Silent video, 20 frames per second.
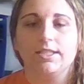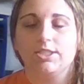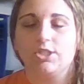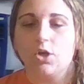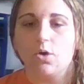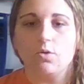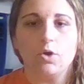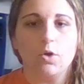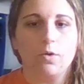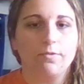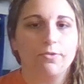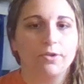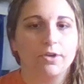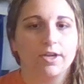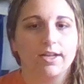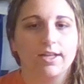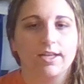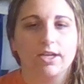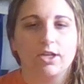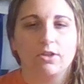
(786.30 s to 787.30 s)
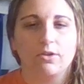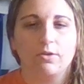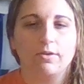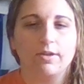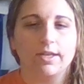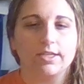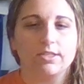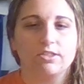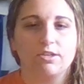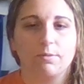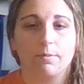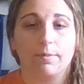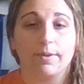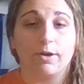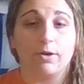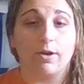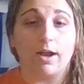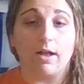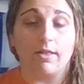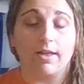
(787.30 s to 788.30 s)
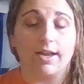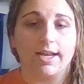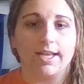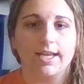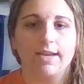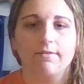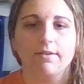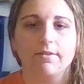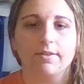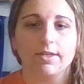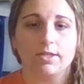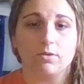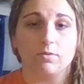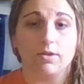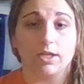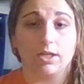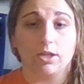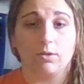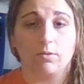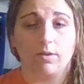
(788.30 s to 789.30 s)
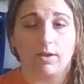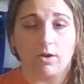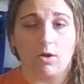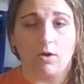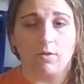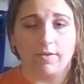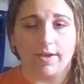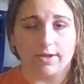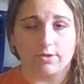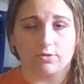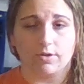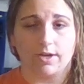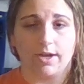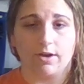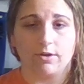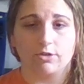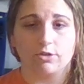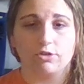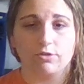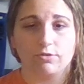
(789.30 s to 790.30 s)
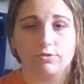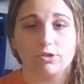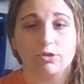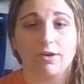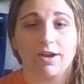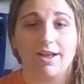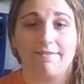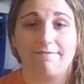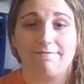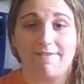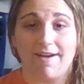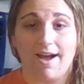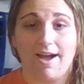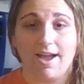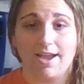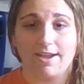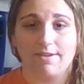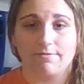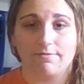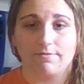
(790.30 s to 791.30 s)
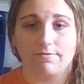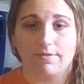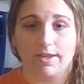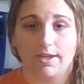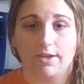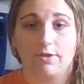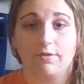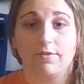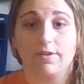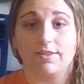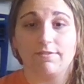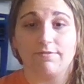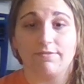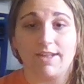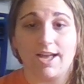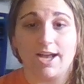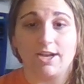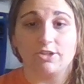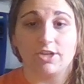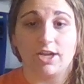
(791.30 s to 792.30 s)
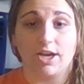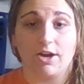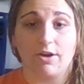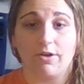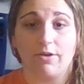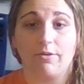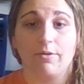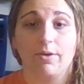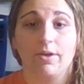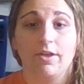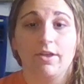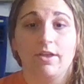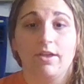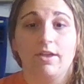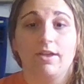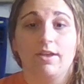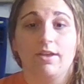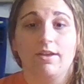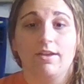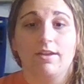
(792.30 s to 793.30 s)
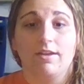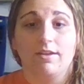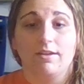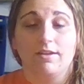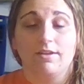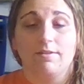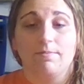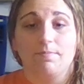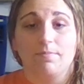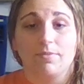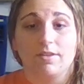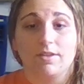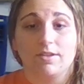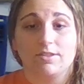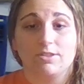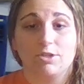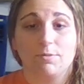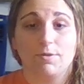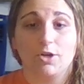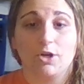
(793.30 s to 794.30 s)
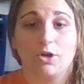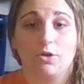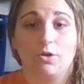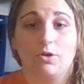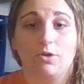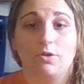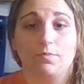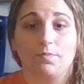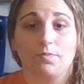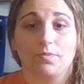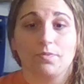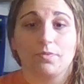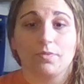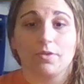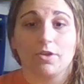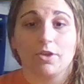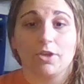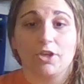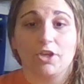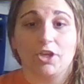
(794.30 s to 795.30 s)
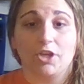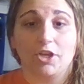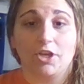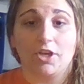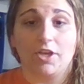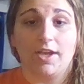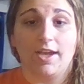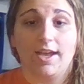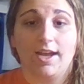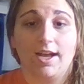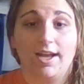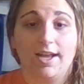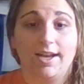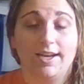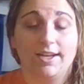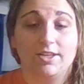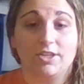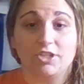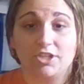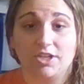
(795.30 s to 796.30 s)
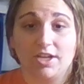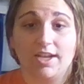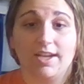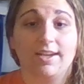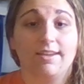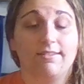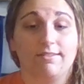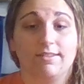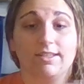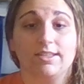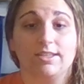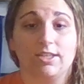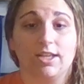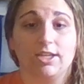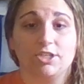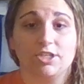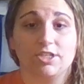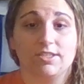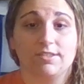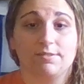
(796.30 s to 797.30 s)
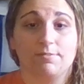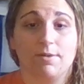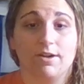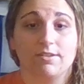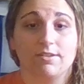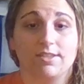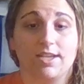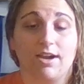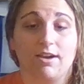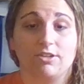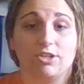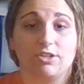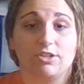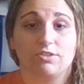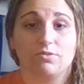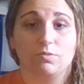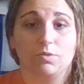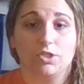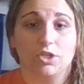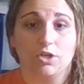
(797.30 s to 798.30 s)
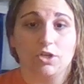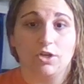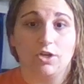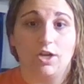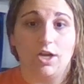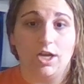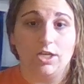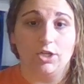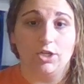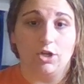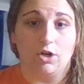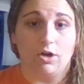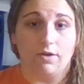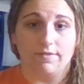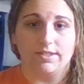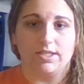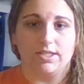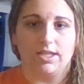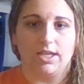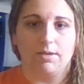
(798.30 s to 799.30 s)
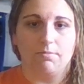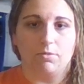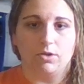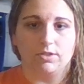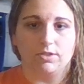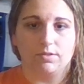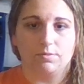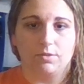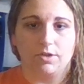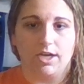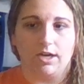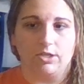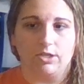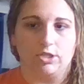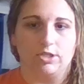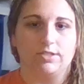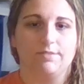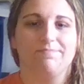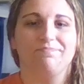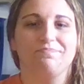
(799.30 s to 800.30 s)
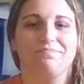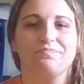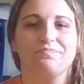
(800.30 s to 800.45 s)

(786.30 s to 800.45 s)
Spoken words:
Don't know if they're going to include like Superman or outlining. Even if they don't include like all the extra characters, you've still got 5. Like you've got the Flash, Arrow, Supergirl, and the Legends of Tomorrow's characters, which are, you know, obviously multiple characters.